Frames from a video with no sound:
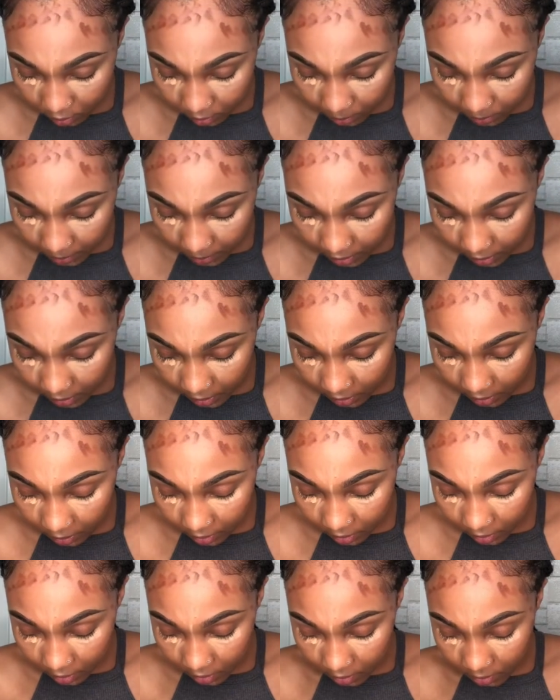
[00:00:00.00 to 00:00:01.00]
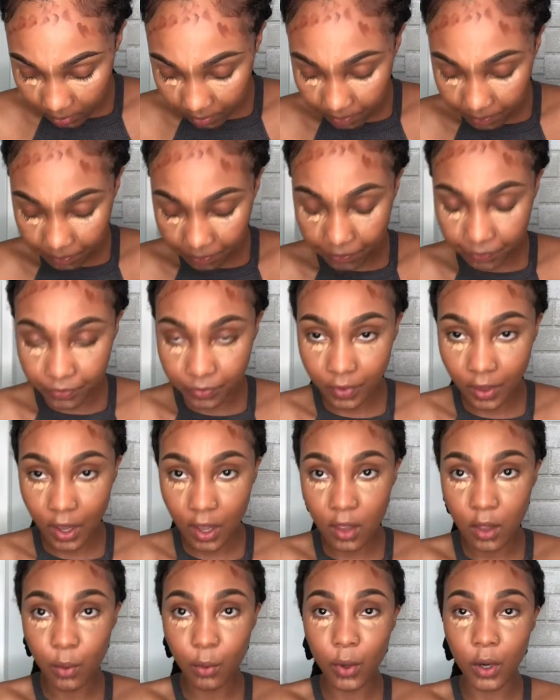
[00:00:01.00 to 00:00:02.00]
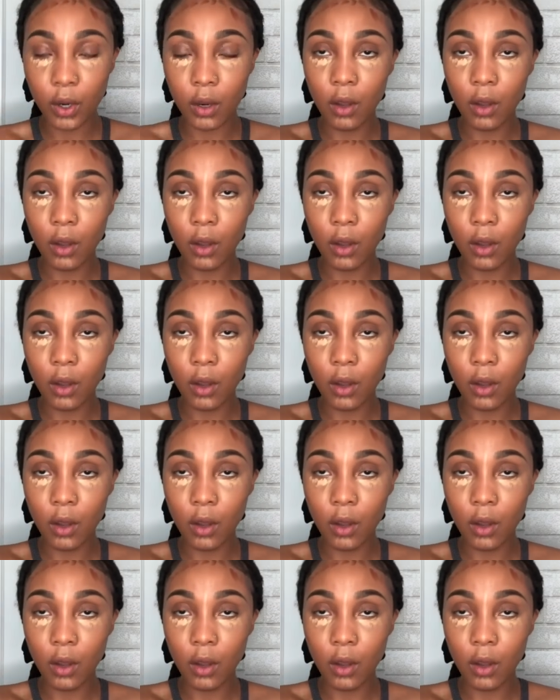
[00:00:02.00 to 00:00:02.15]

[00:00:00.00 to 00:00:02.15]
But and then we're gonna